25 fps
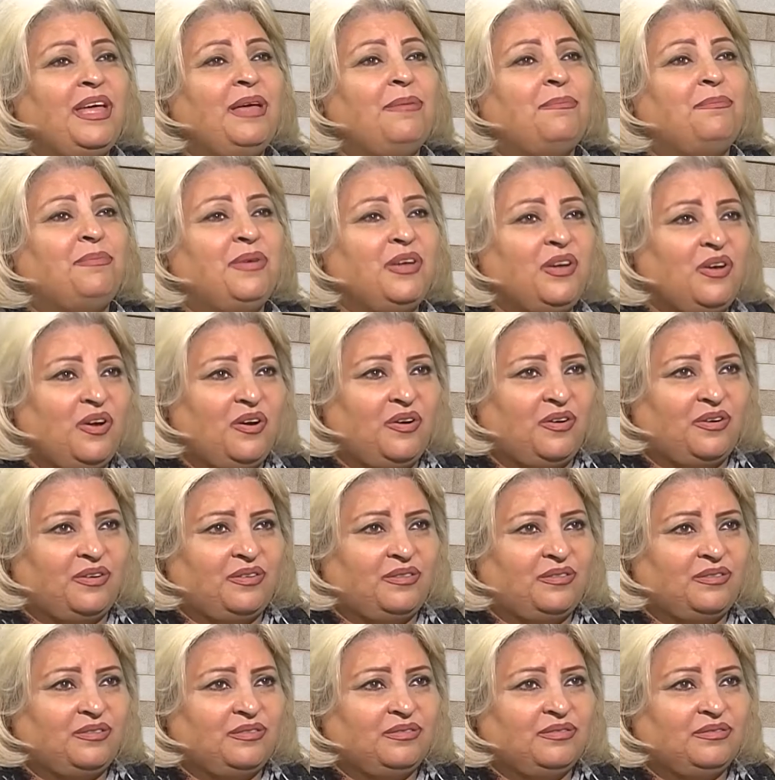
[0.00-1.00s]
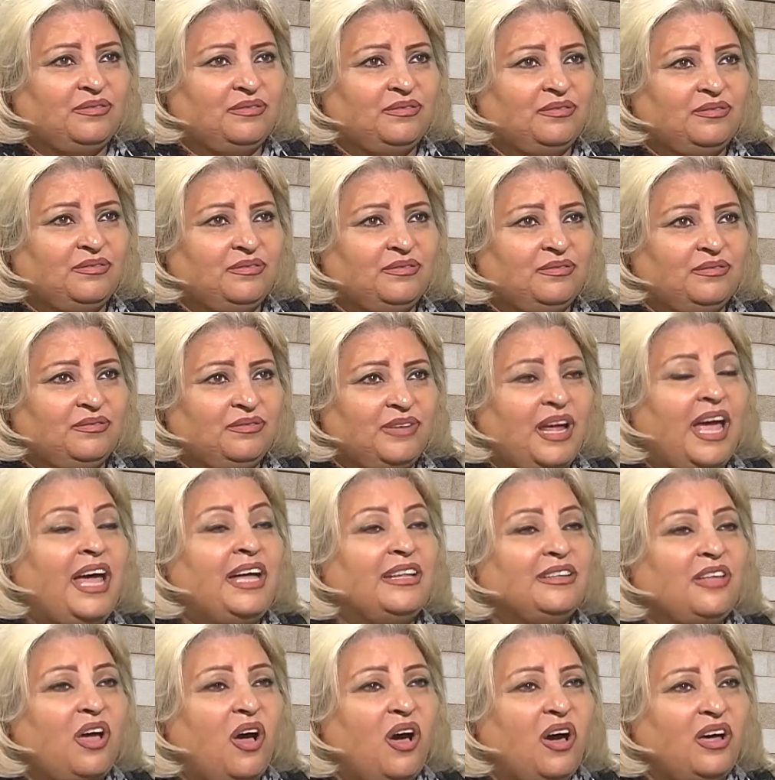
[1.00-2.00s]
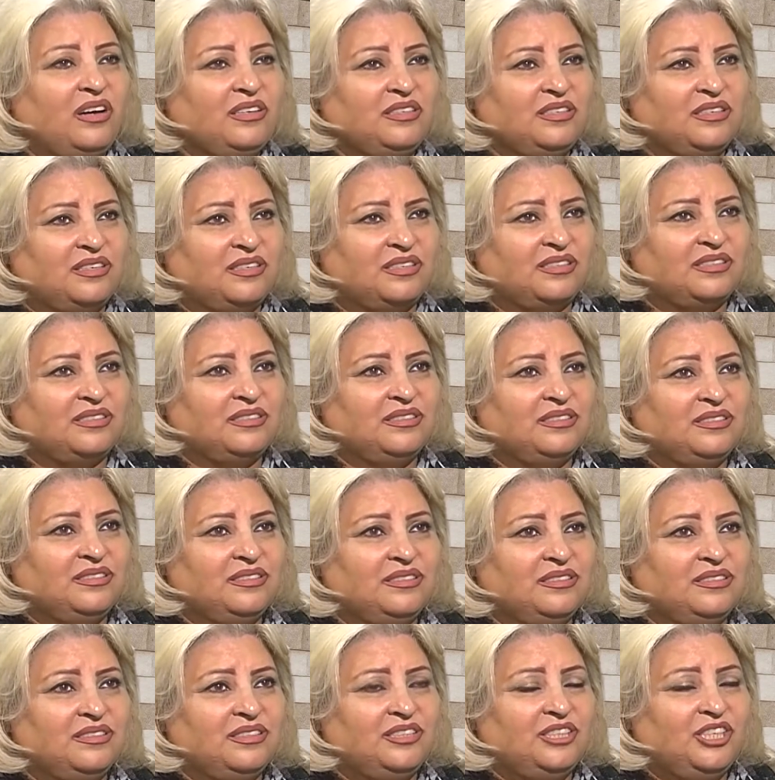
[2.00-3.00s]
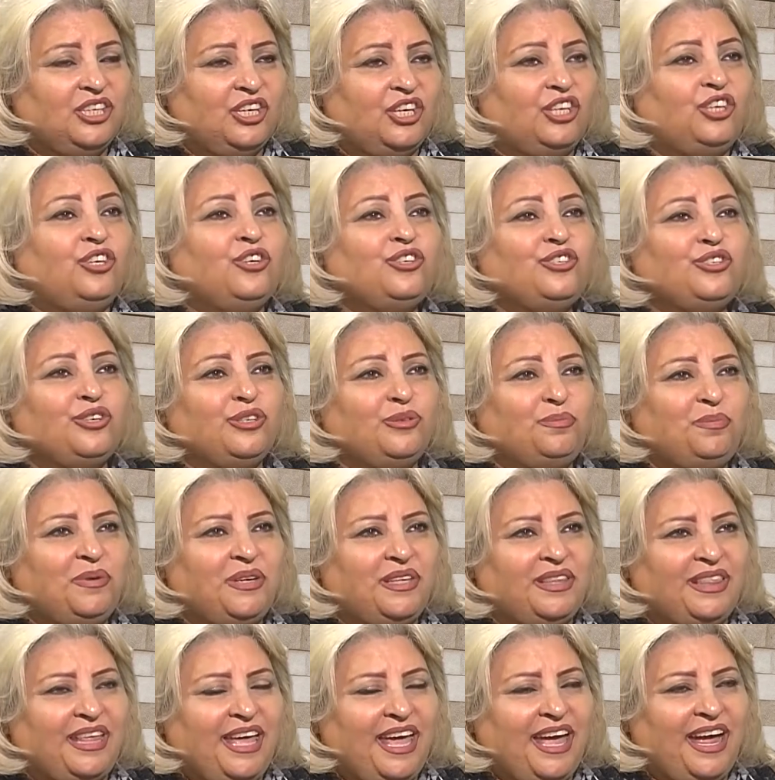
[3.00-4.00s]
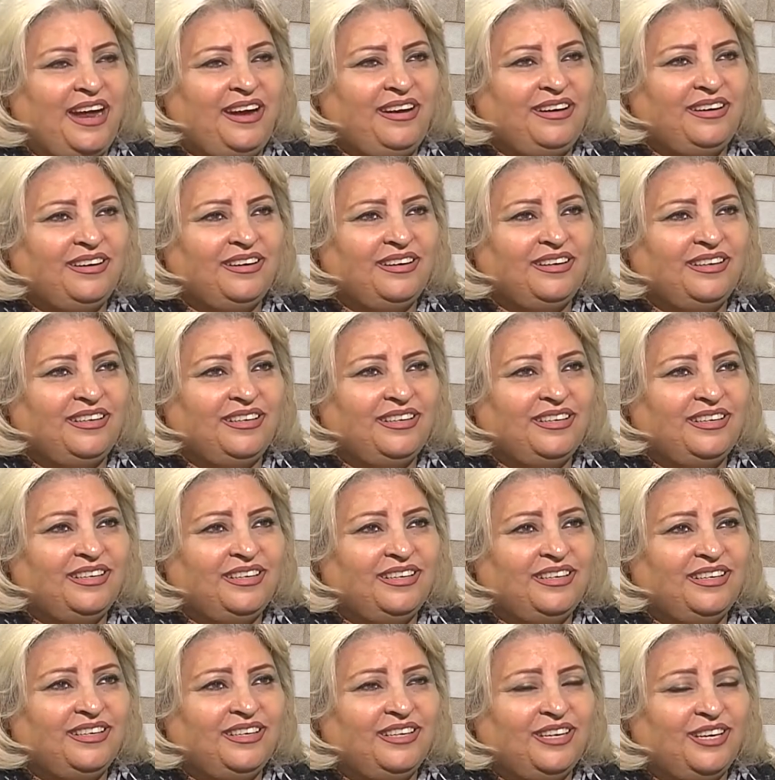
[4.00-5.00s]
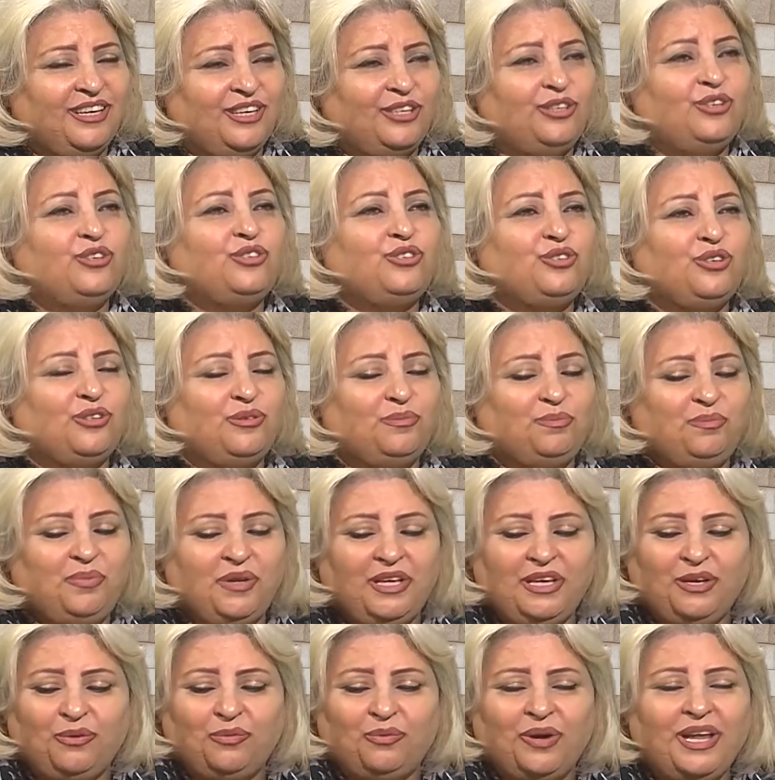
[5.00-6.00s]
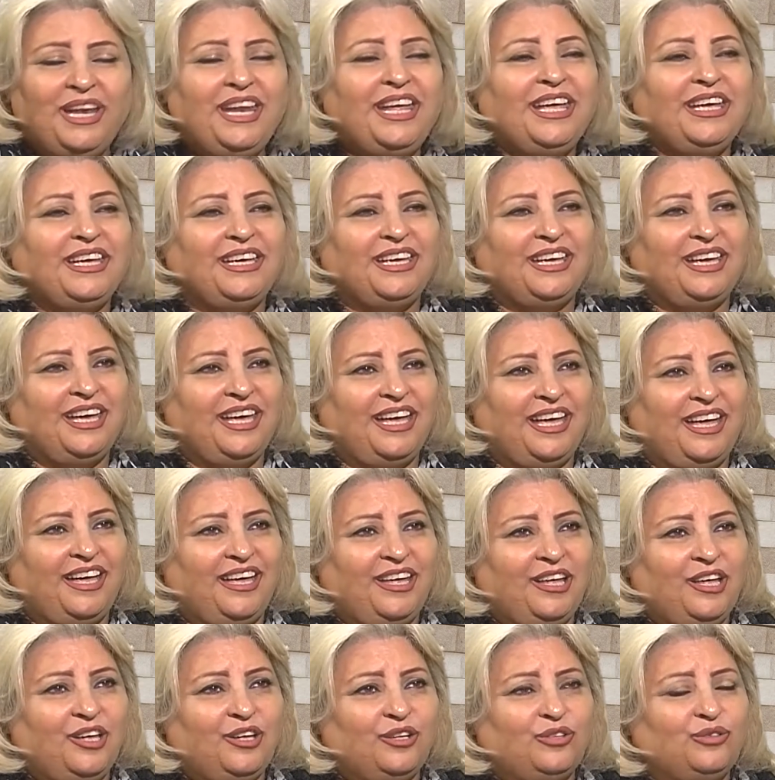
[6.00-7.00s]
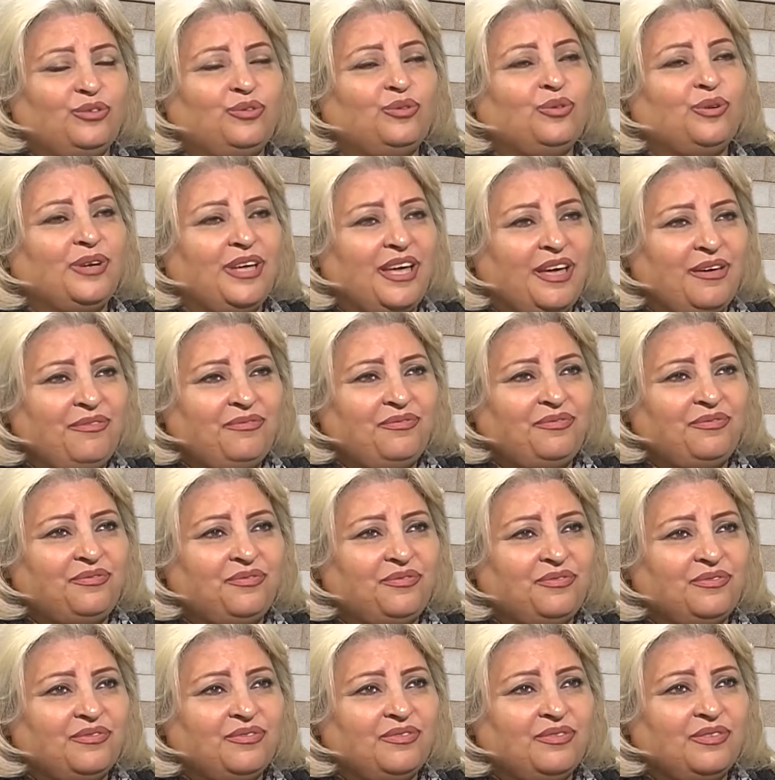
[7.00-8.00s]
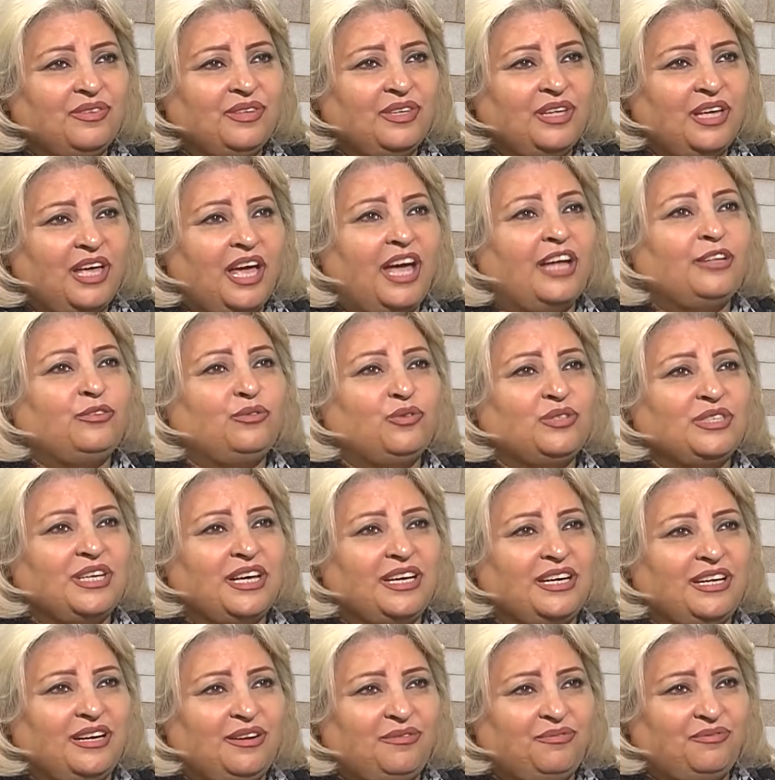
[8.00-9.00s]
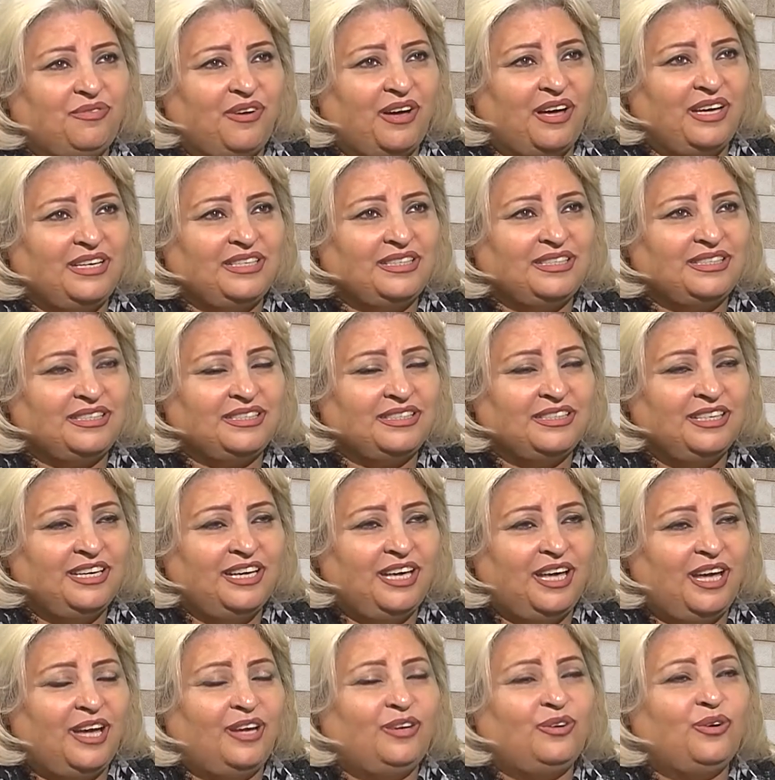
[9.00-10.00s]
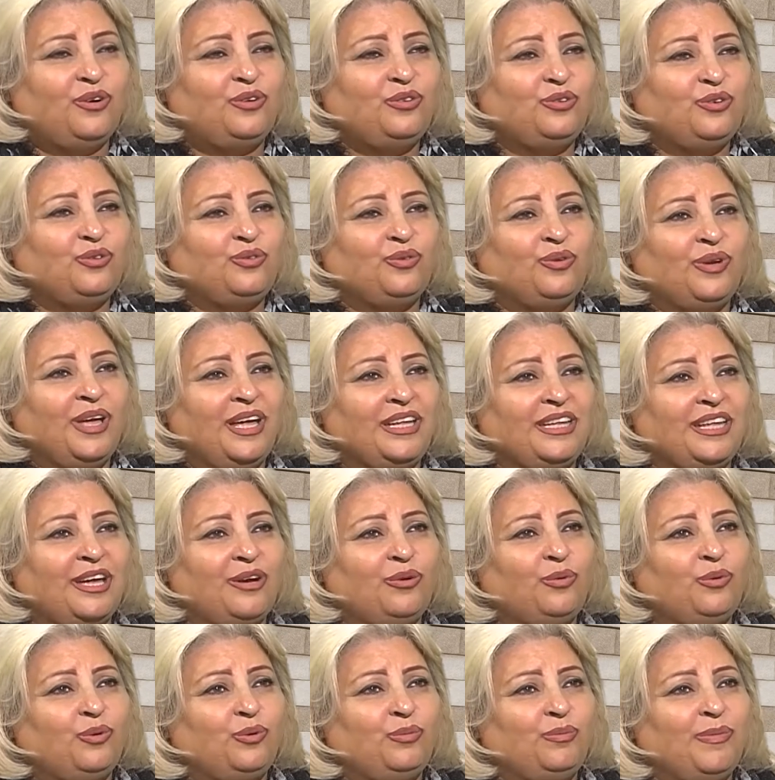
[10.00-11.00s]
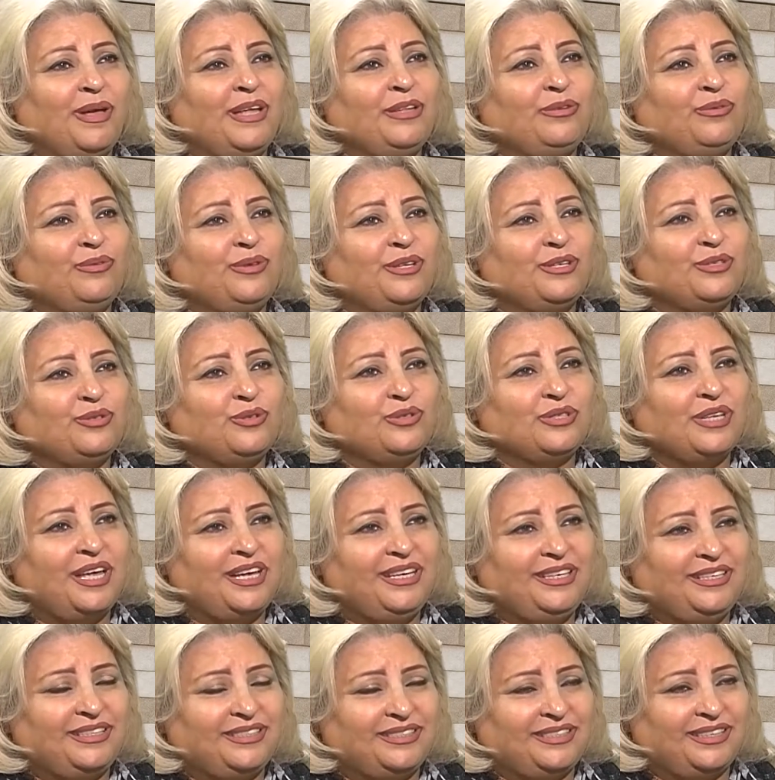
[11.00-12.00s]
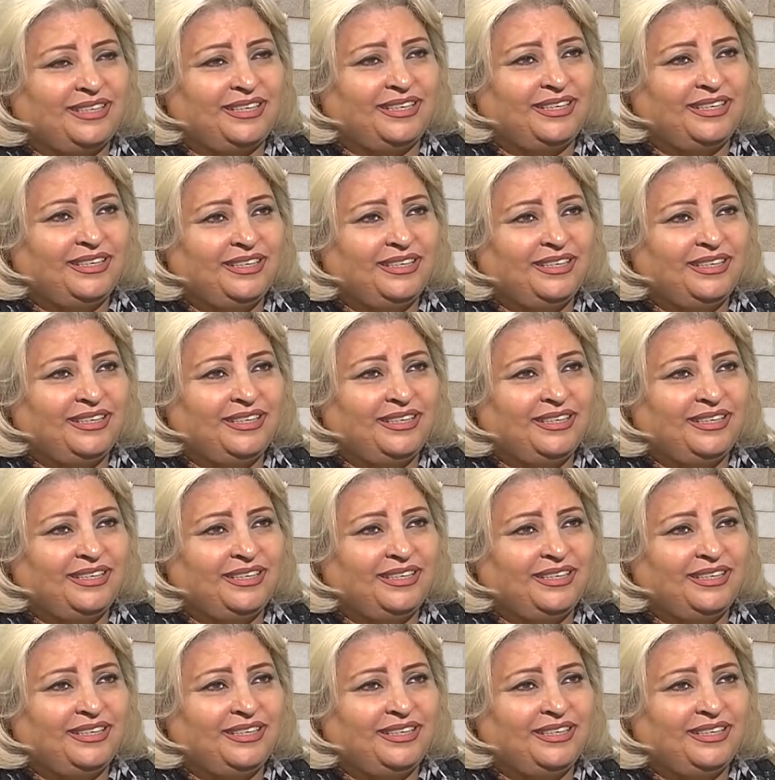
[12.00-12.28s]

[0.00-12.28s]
bigger and harder. You should be there. You should be willing to give and to sacrifice in order to get a good man to the society.